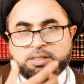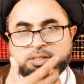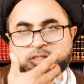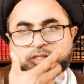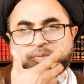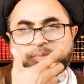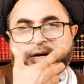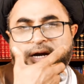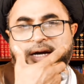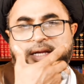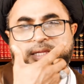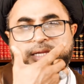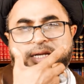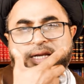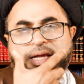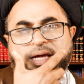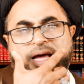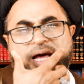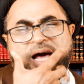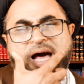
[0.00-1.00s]

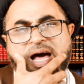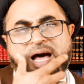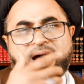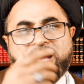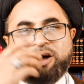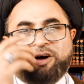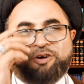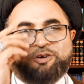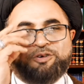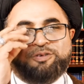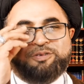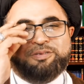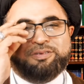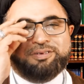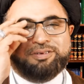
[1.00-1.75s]
Subhanallah. How?